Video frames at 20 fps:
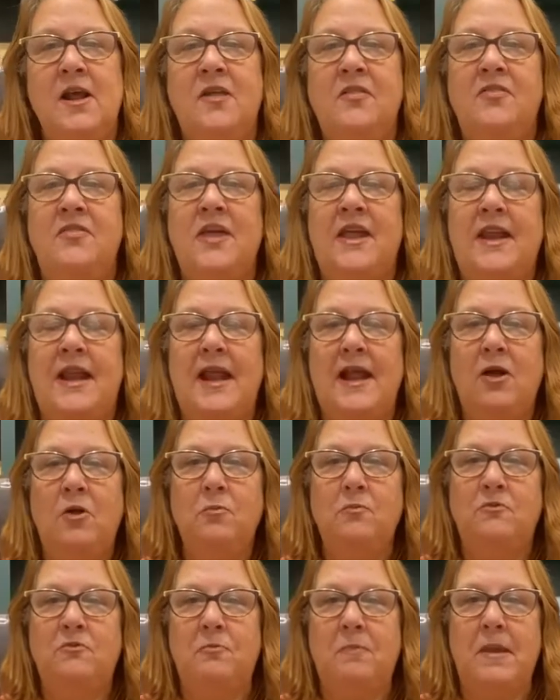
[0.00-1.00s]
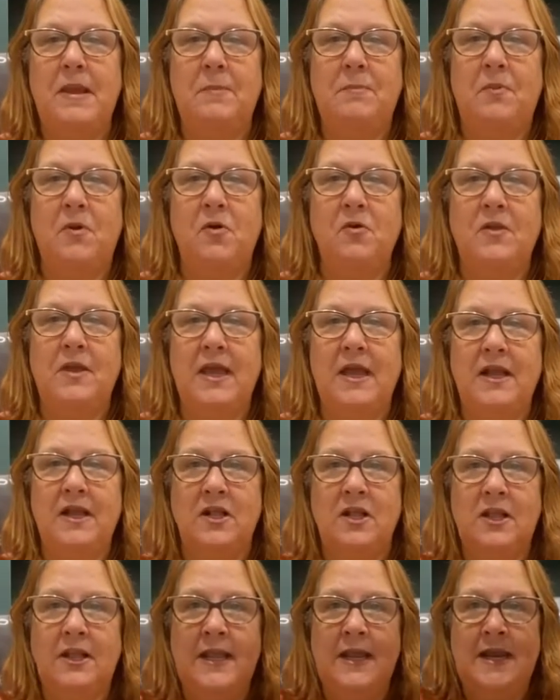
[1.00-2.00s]
that helps people get
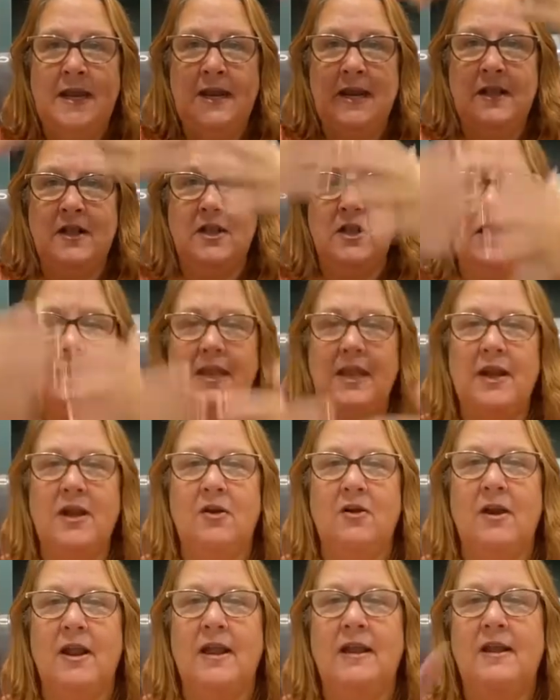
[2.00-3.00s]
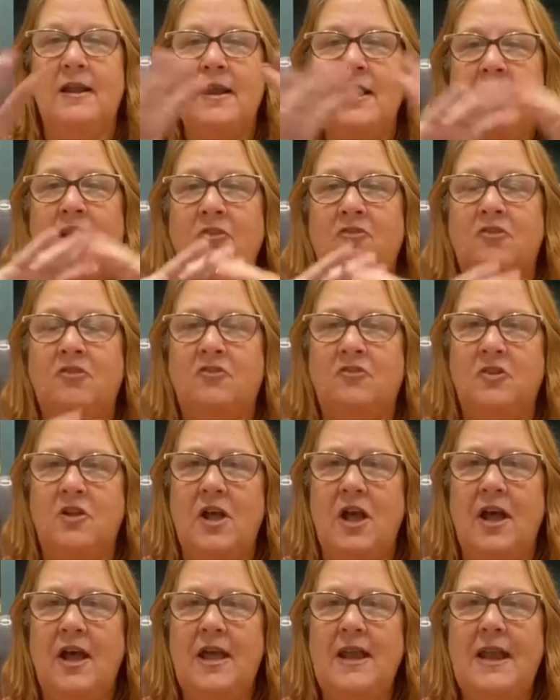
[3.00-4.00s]
clean and clear and just
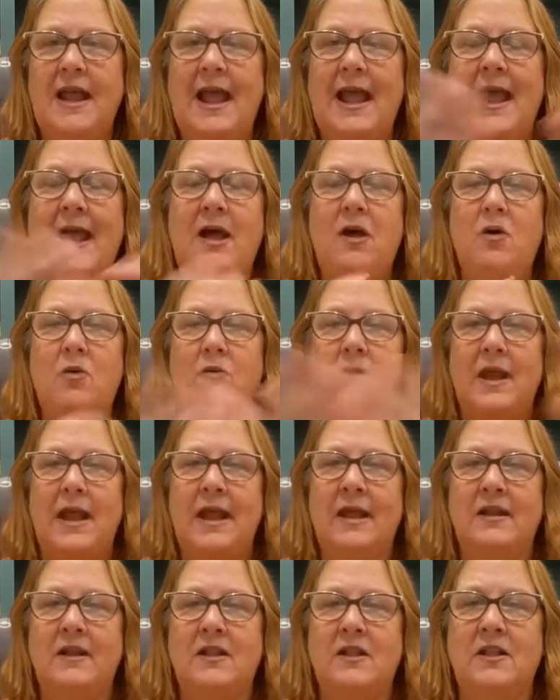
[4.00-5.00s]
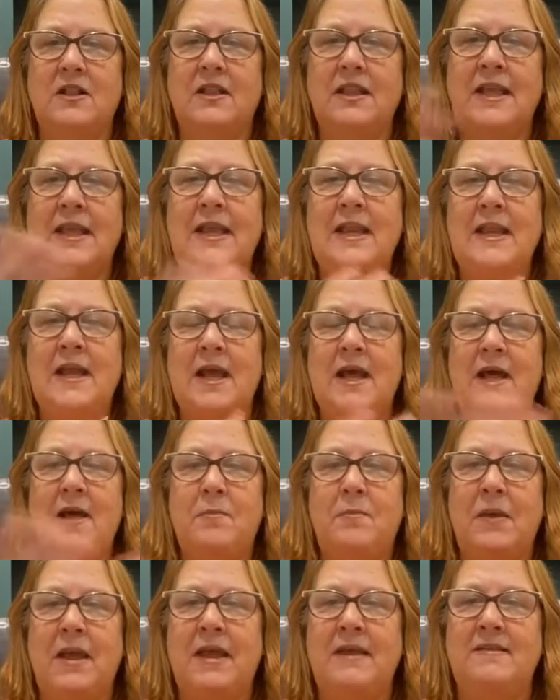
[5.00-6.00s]
cut out and clean
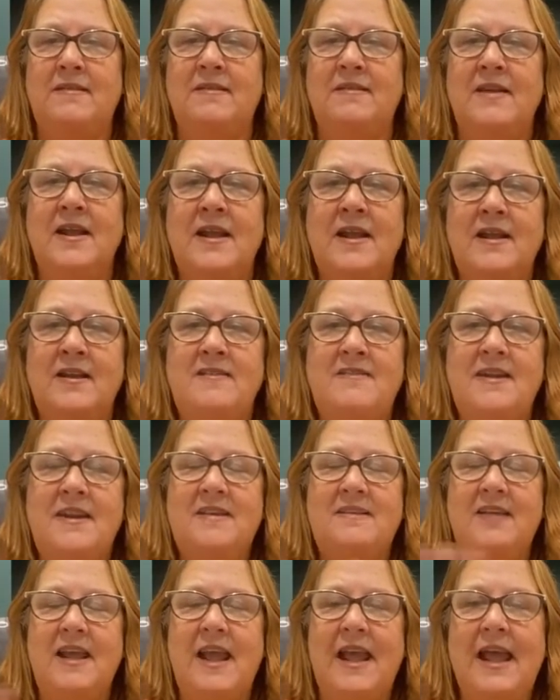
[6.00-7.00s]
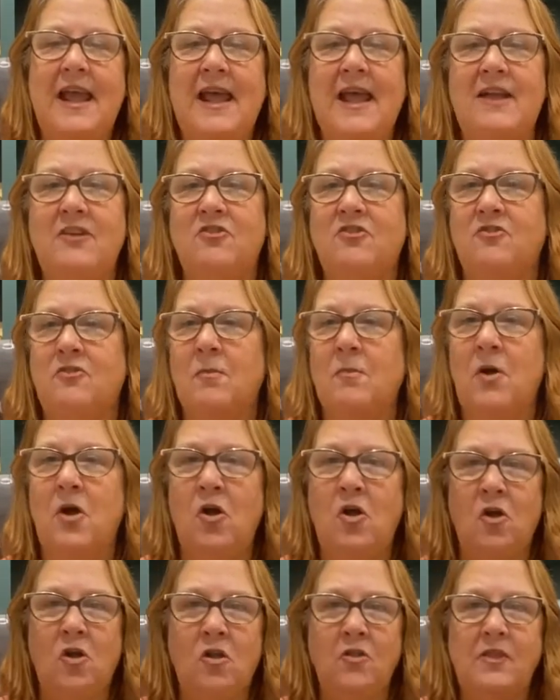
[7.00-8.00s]
up and detach from
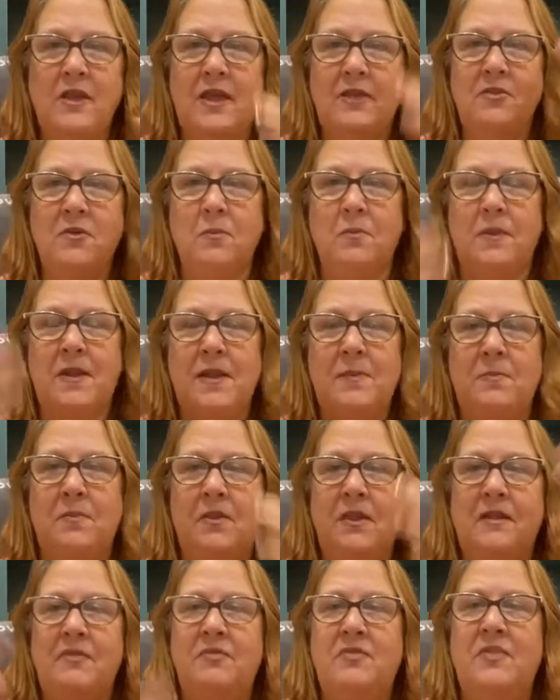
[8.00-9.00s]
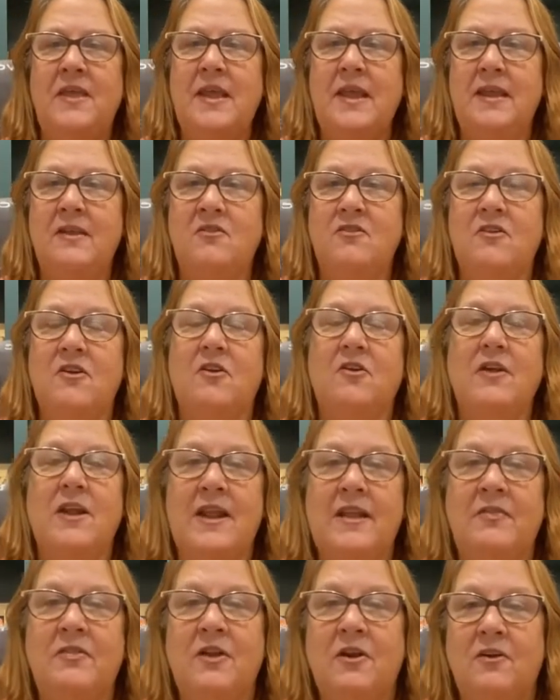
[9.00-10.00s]
all the other people and things that are
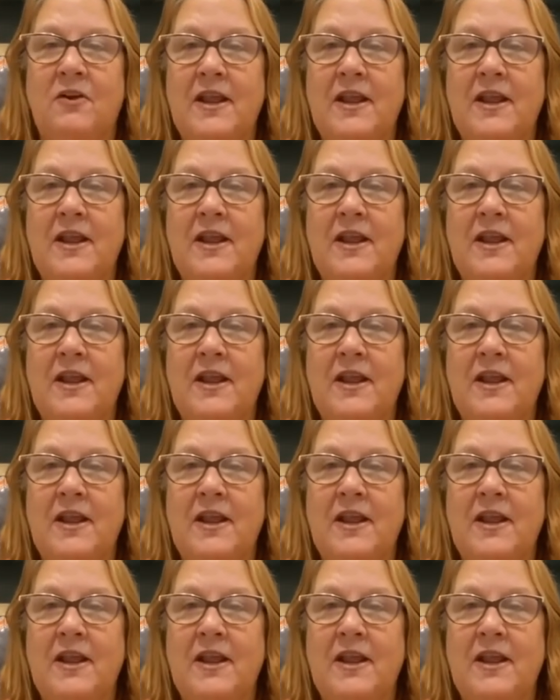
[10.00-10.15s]
in their